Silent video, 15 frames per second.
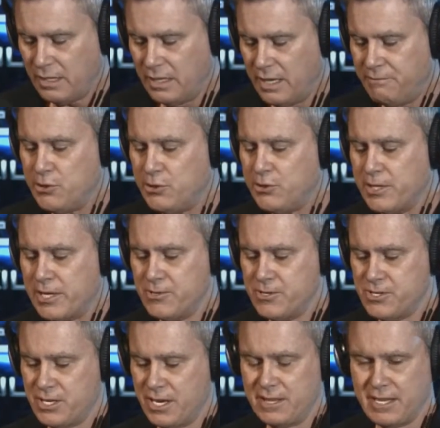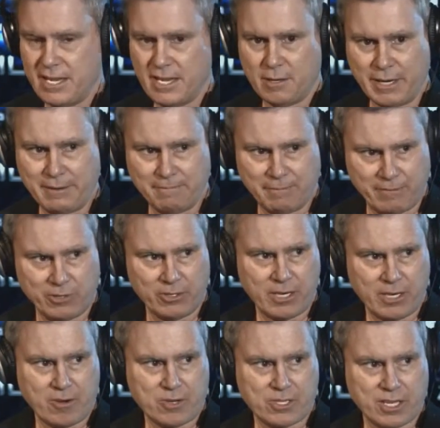If you don't understand the enemy, if you
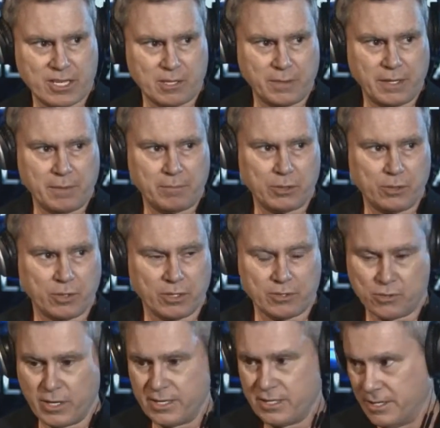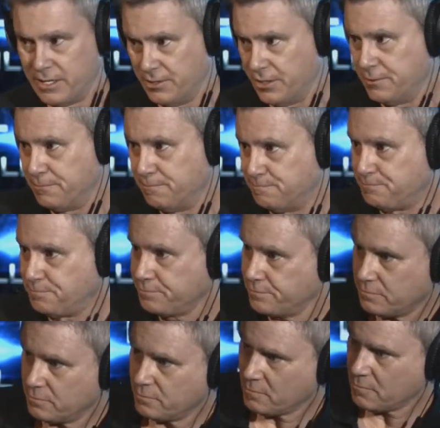don't understand the people who are trying to kill you,
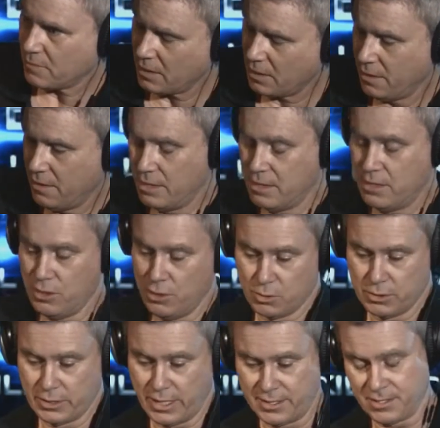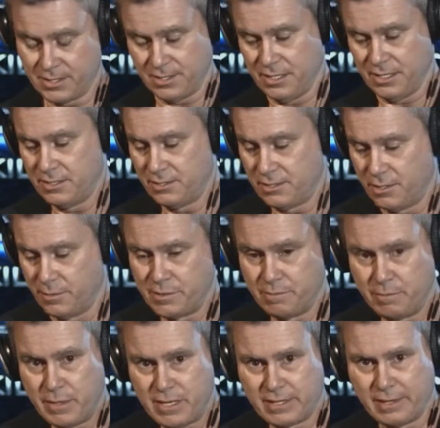then you will not succeed in terms of
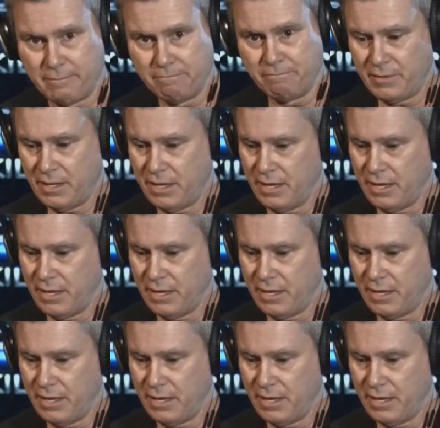beating them.